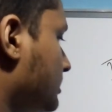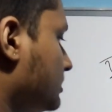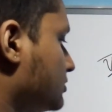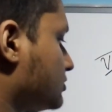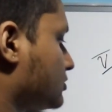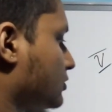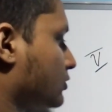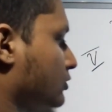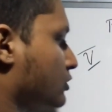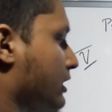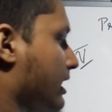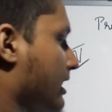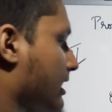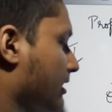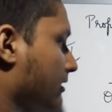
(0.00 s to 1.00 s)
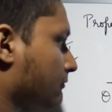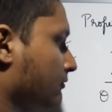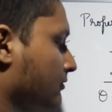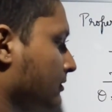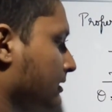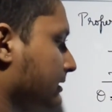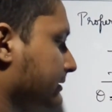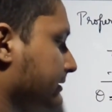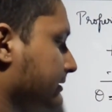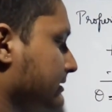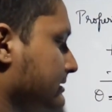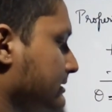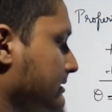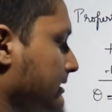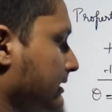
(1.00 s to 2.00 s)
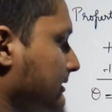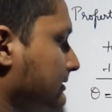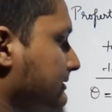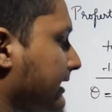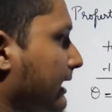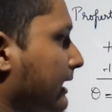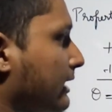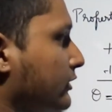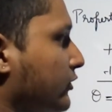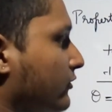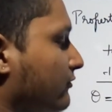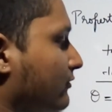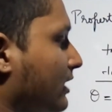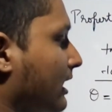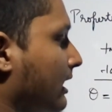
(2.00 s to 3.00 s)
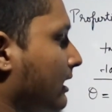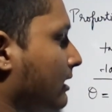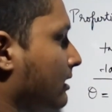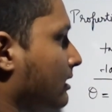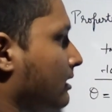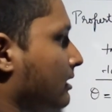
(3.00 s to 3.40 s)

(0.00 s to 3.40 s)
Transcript: So you have, that is tan of a